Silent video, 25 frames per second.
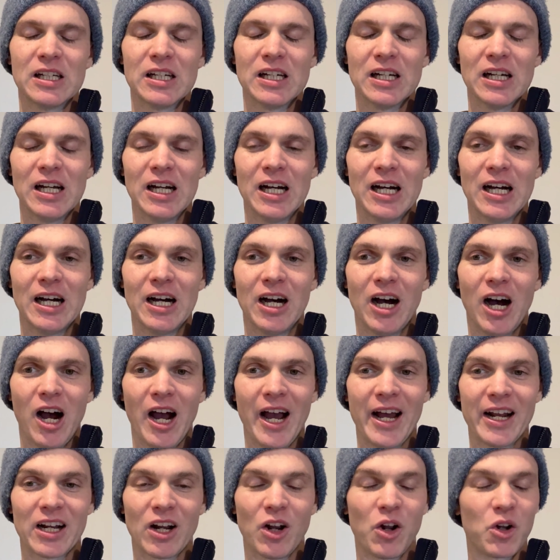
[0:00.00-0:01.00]
I
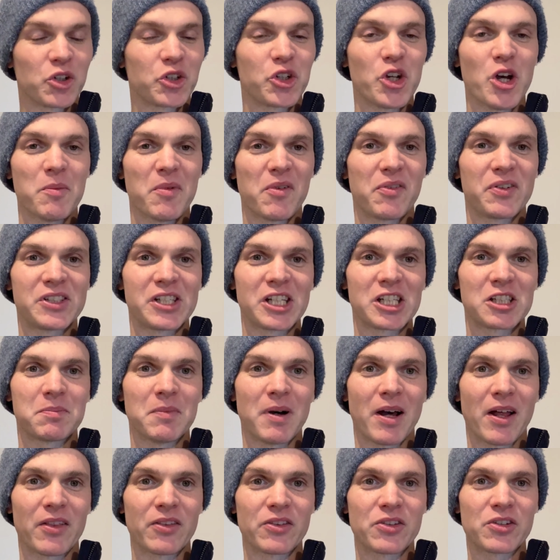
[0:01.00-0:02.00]
had a long-termer for 6
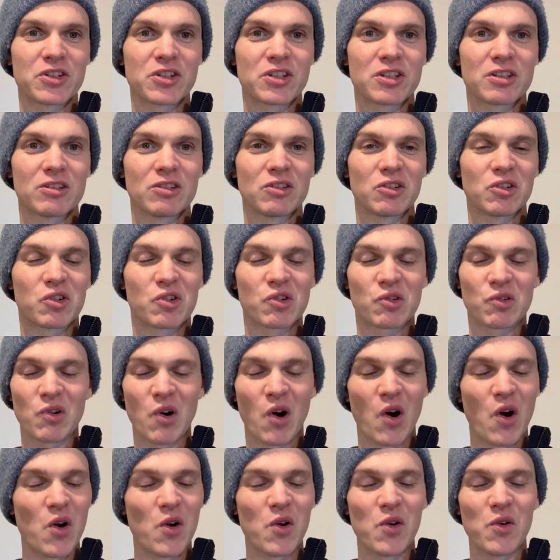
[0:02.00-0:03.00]
months,
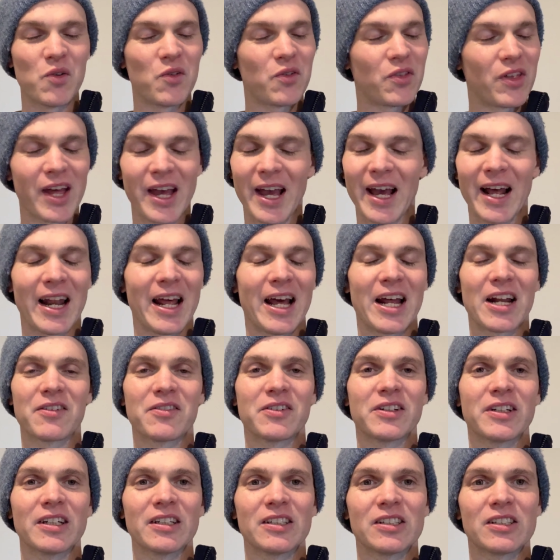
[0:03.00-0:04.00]
drove the hell out of
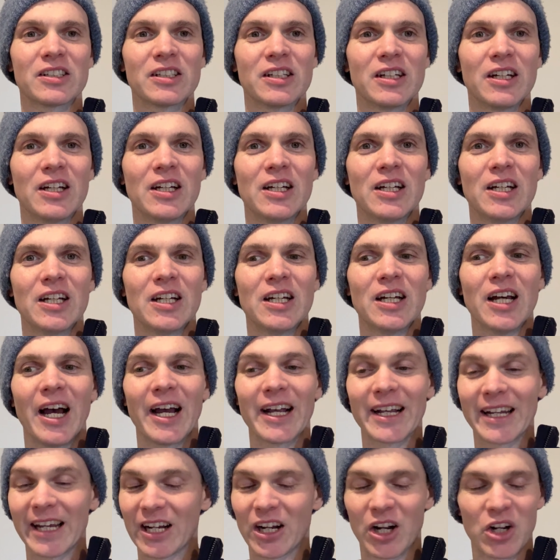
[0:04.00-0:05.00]
it.
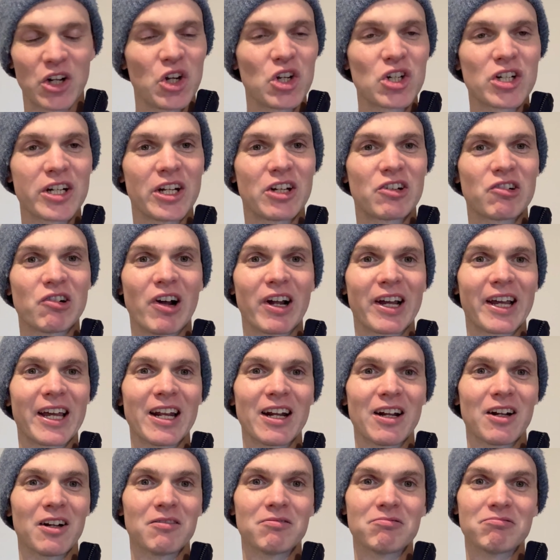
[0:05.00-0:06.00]
Again, I'd usually try and
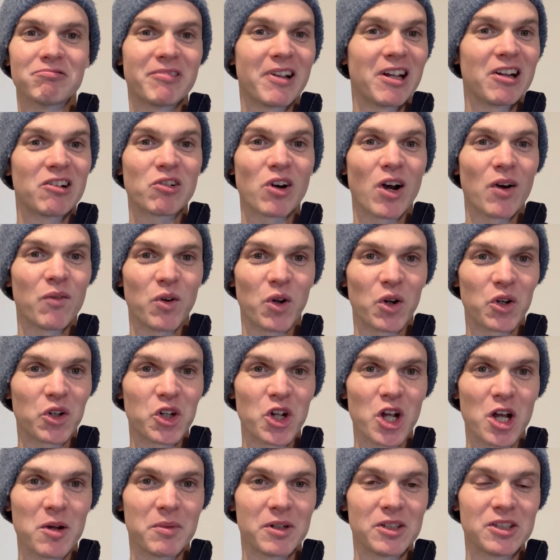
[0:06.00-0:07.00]
get rear drive
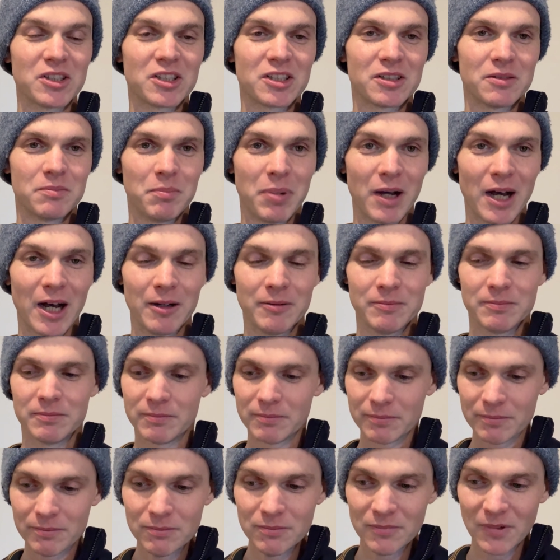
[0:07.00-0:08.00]
long-termers, but
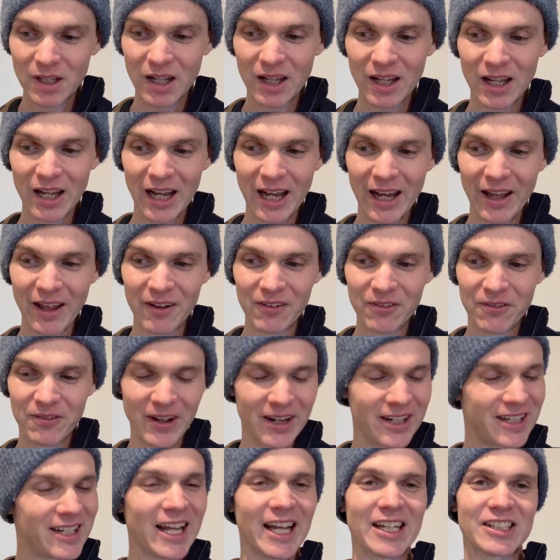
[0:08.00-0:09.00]

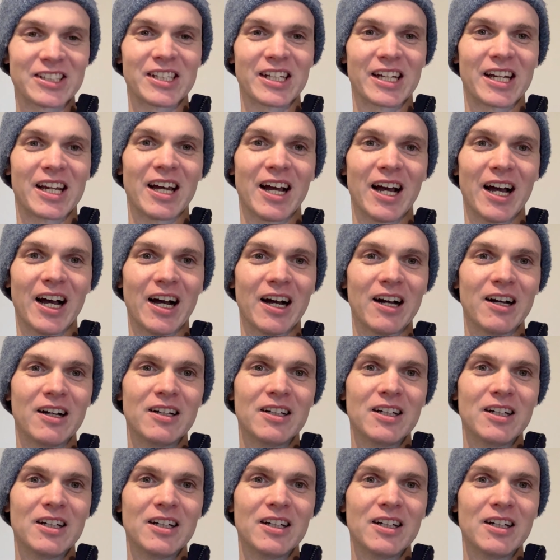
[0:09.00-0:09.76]
fantastic car.